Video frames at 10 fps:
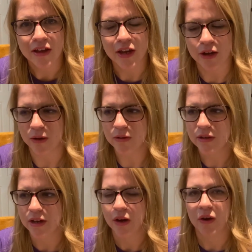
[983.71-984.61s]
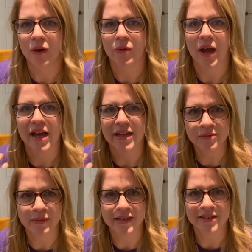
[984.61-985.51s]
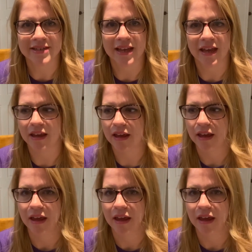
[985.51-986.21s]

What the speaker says: Her own husband is like,